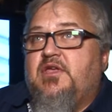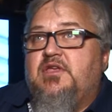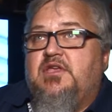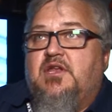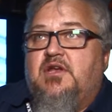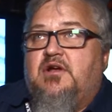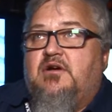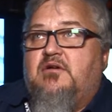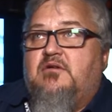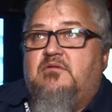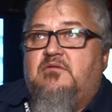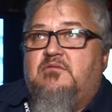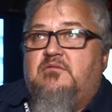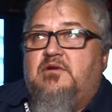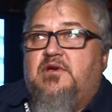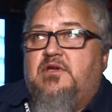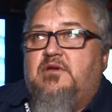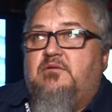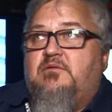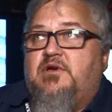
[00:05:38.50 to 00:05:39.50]

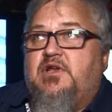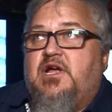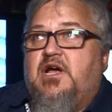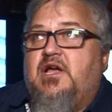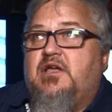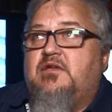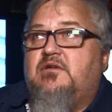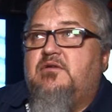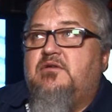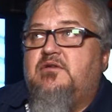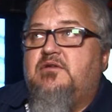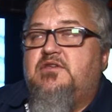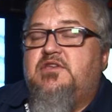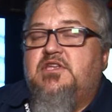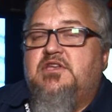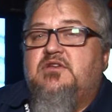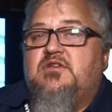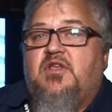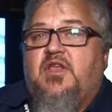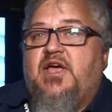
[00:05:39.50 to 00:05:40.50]
When I
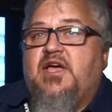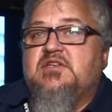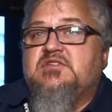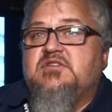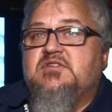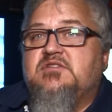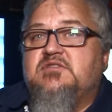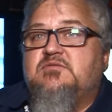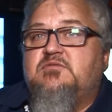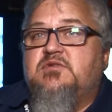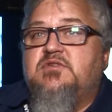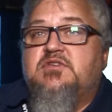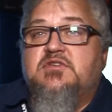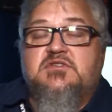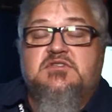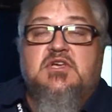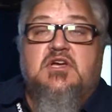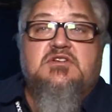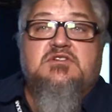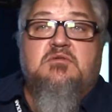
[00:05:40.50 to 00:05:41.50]
did classes with
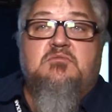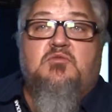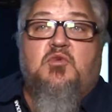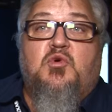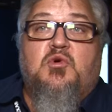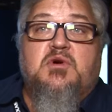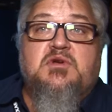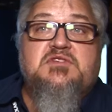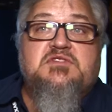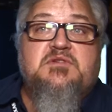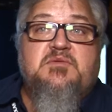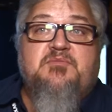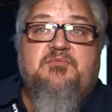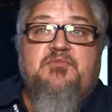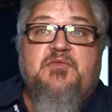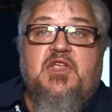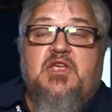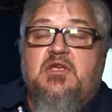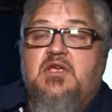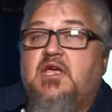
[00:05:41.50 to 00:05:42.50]
discussion boards,
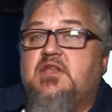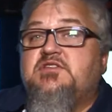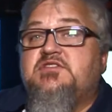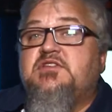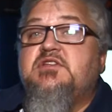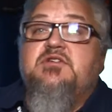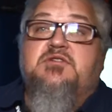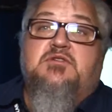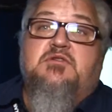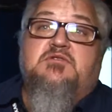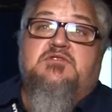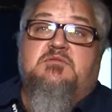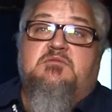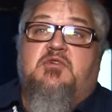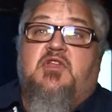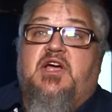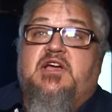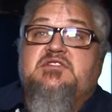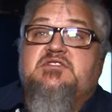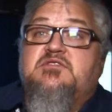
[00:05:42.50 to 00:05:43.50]
and still do some
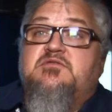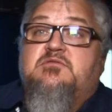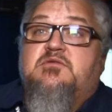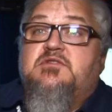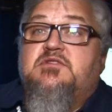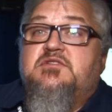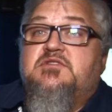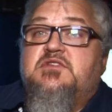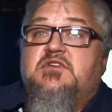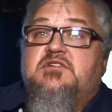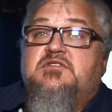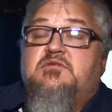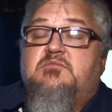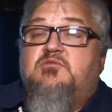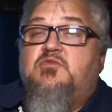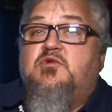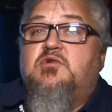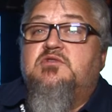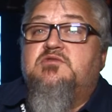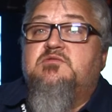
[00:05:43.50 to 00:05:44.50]
classes with discussion
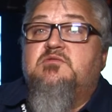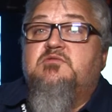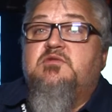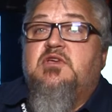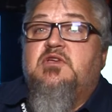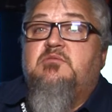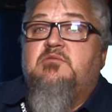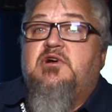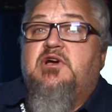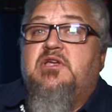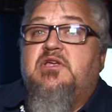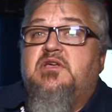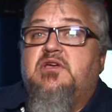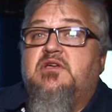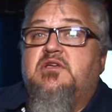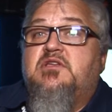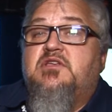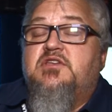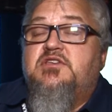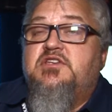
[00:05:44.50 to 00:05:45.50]
boards in
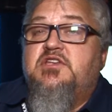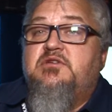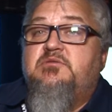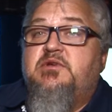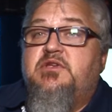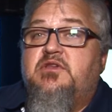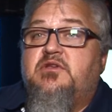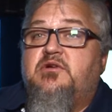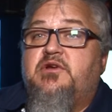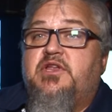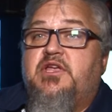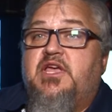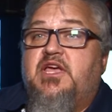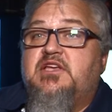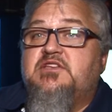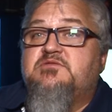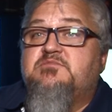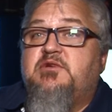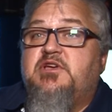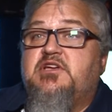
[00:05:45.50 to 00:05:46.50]
my continuing learning
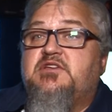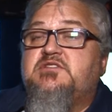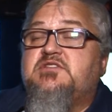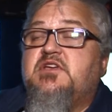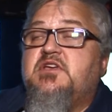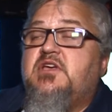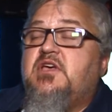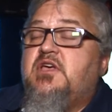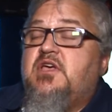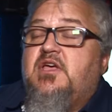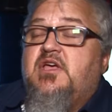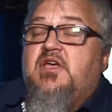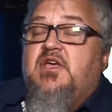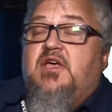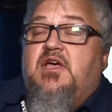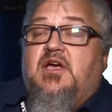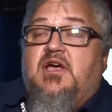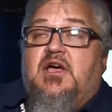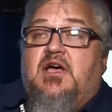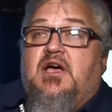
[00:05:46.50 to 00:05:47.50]
aspects,
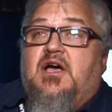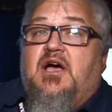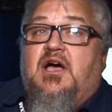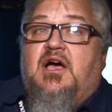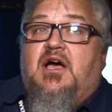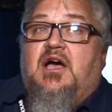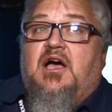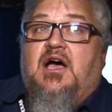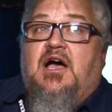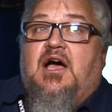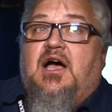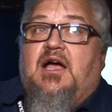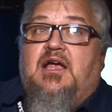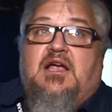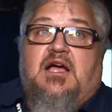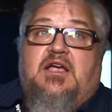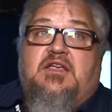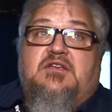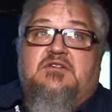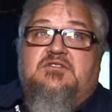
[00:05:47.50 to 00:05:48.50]

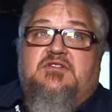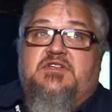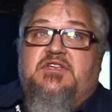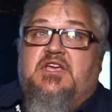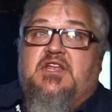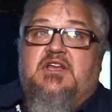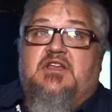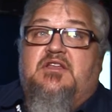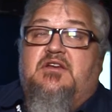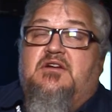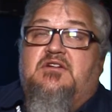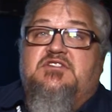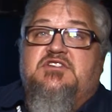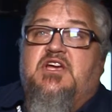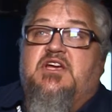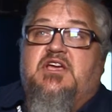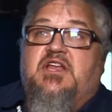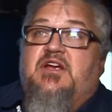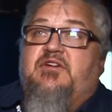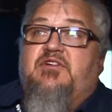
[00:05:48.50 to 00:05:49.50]
I usually get in there and
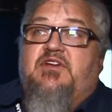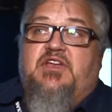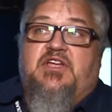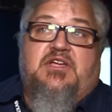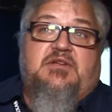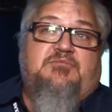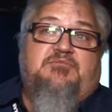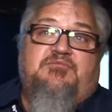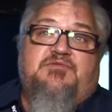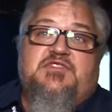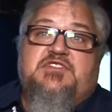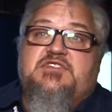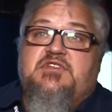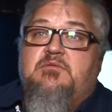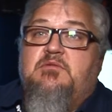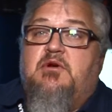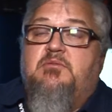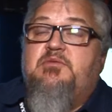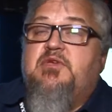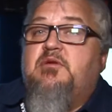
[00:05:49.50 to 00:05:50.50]
check it every day, see
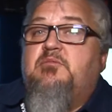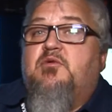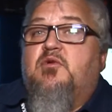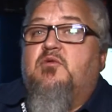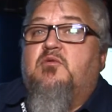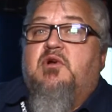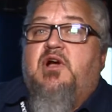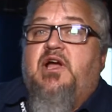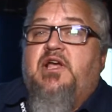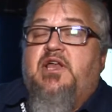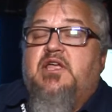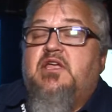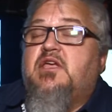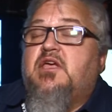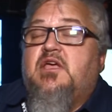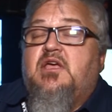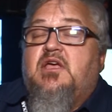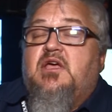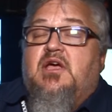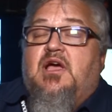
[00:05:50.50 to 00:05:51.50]
what people are writing.
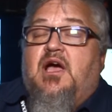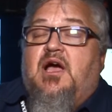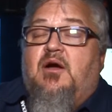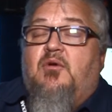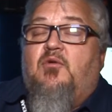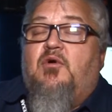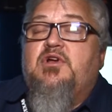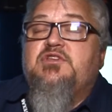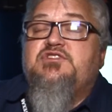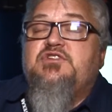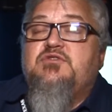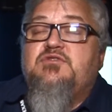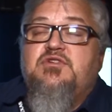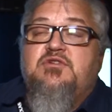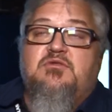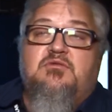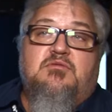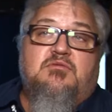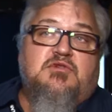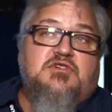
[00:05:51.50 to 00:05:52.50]
I want you
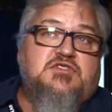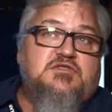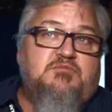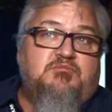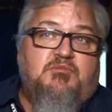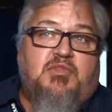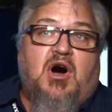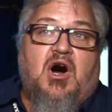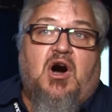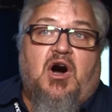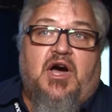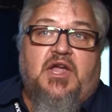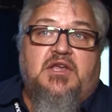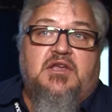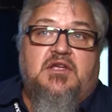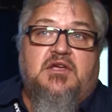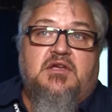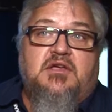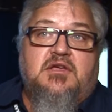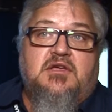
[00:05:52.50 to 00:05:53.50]
to respond